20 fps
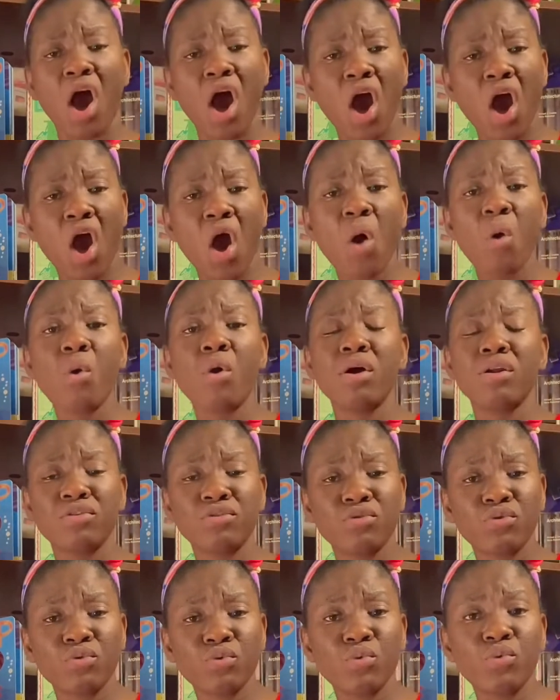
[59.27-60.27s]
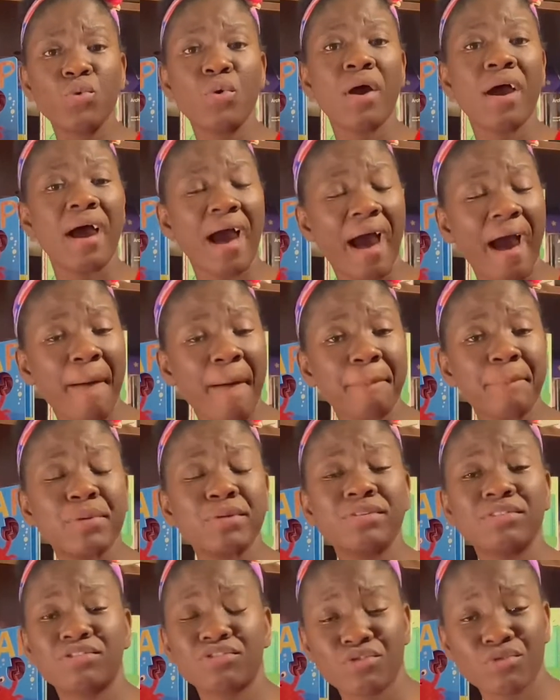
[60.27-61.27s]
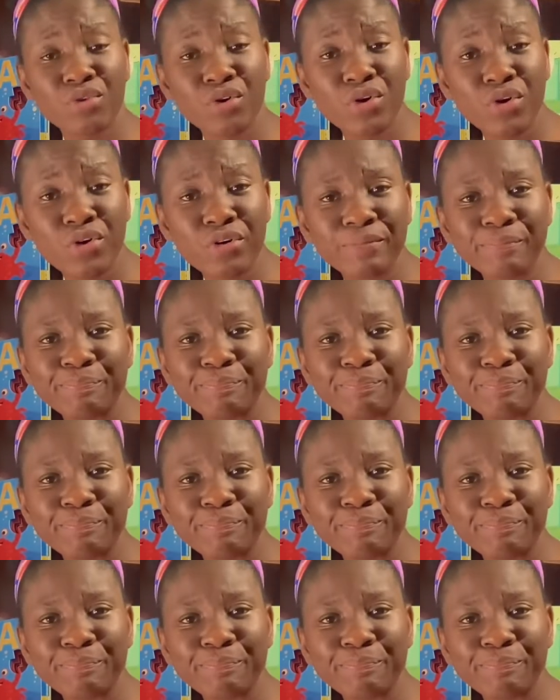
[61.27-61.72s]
how do apples grow?